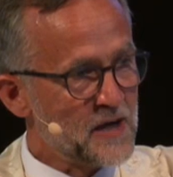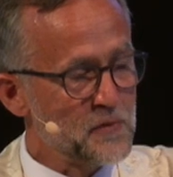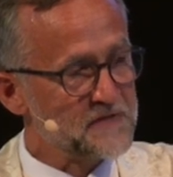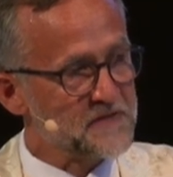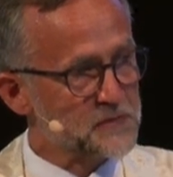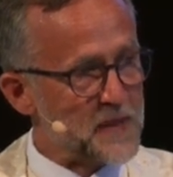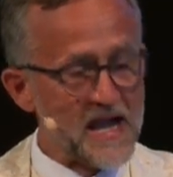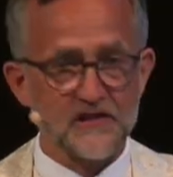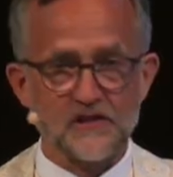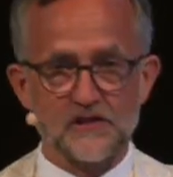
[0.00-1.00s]
And what this
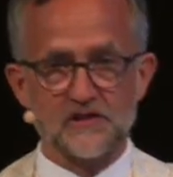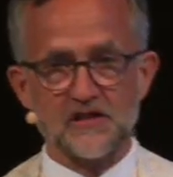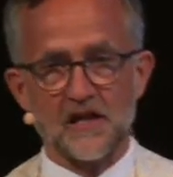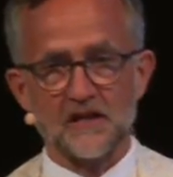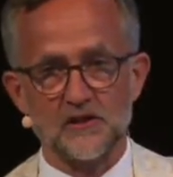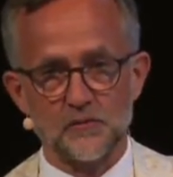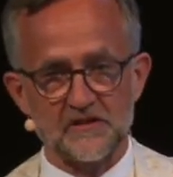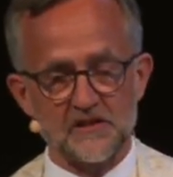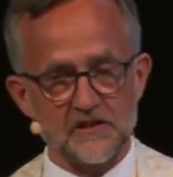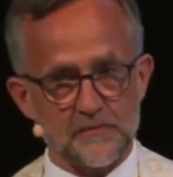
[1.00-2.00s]
passage is telling
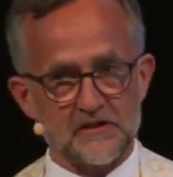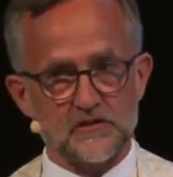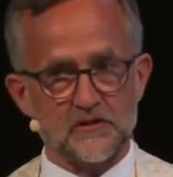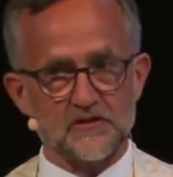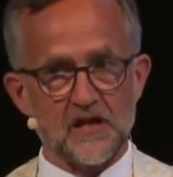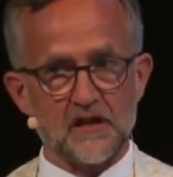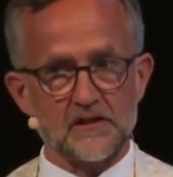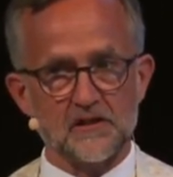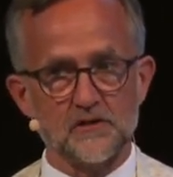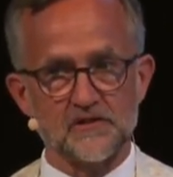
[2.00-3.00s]
you, what these images are
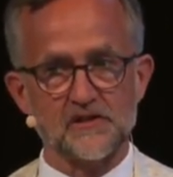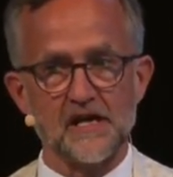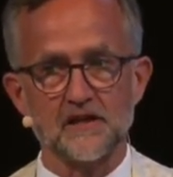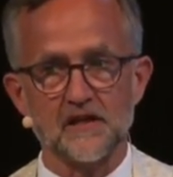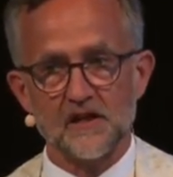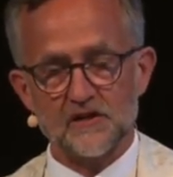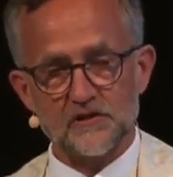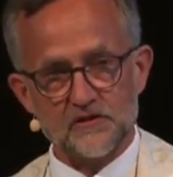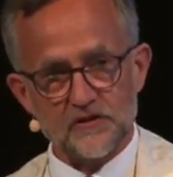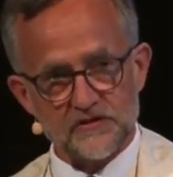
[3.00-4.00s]
telling you, is that
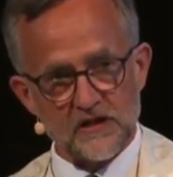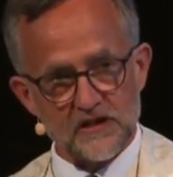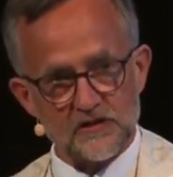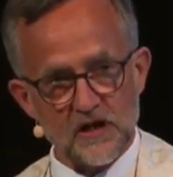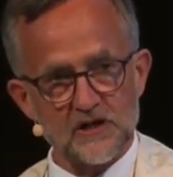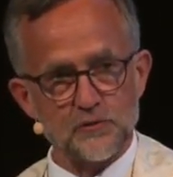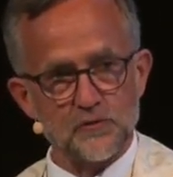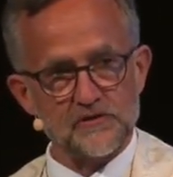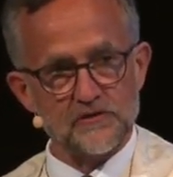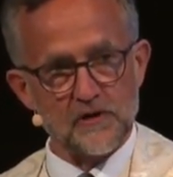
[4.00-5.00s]
just like
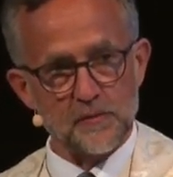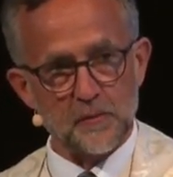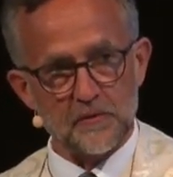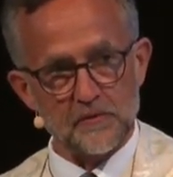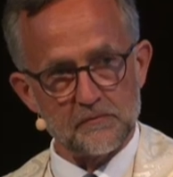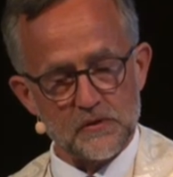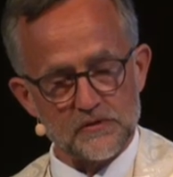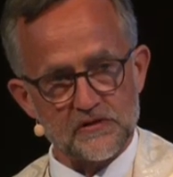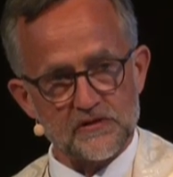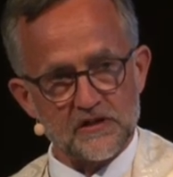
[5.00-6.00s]
Joshua and Zerubbabel and
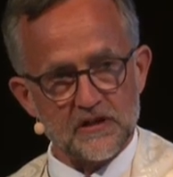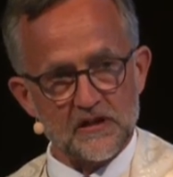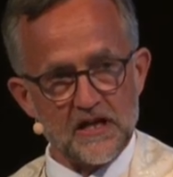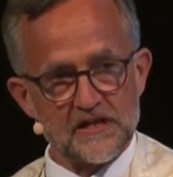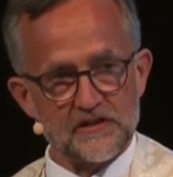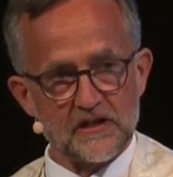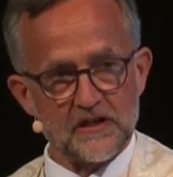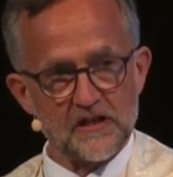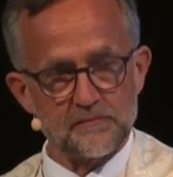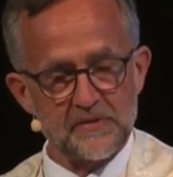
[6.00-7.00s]
Moses and
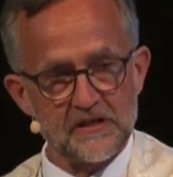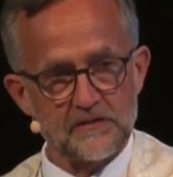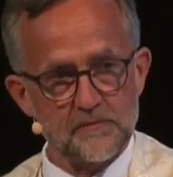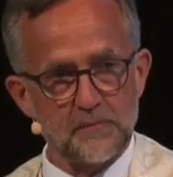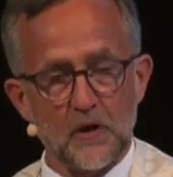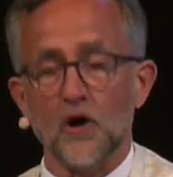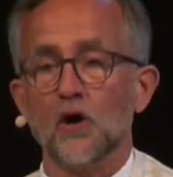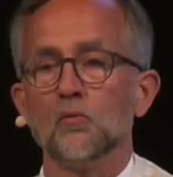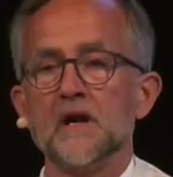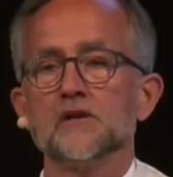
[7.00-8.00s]
Elijah and Peter and
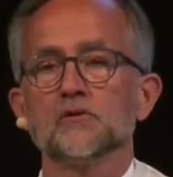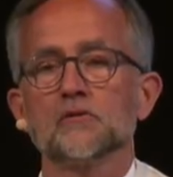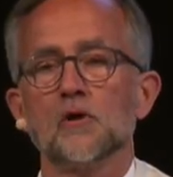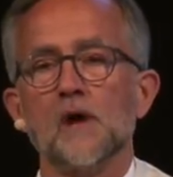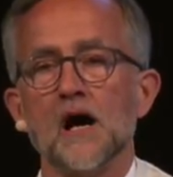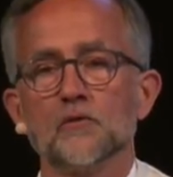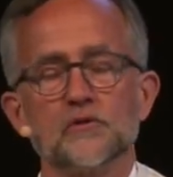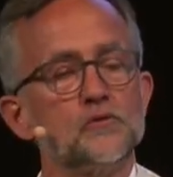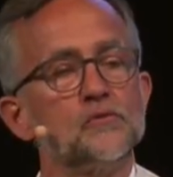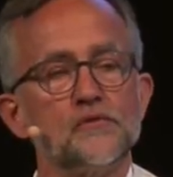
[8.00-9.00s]
Paul, when you go
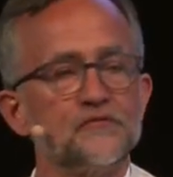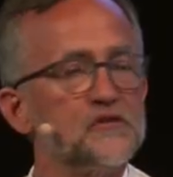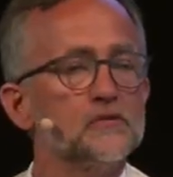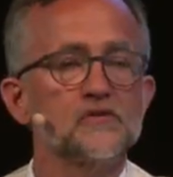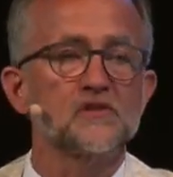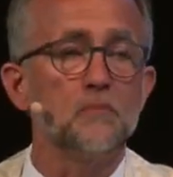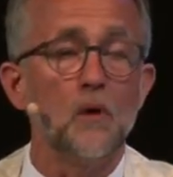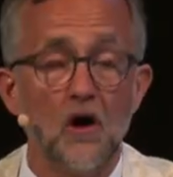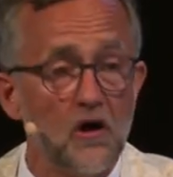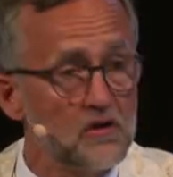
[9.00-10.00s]
out, you will feel
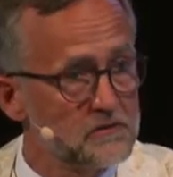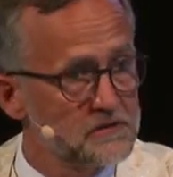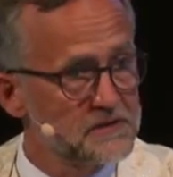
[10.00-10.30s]
small.